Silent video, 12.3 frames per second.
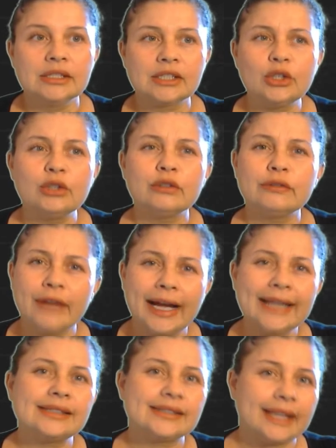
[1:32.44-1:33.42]
So you'll
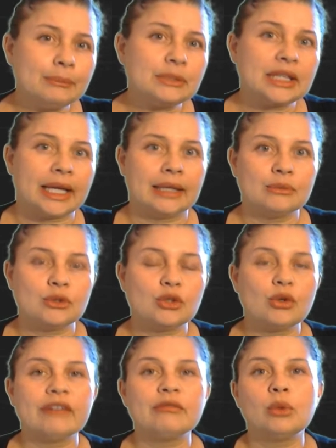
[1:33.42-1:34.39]
find
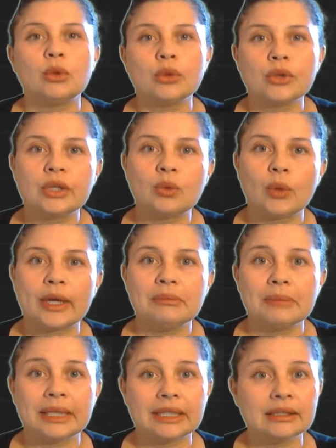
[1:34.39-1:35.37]
sometimes you have more than
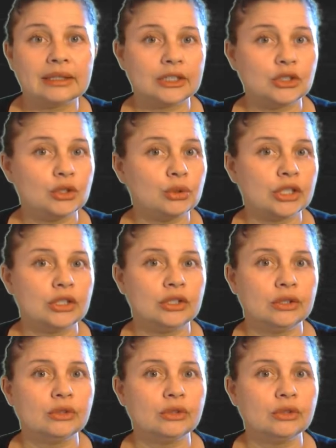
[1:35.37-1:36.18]
one method that you can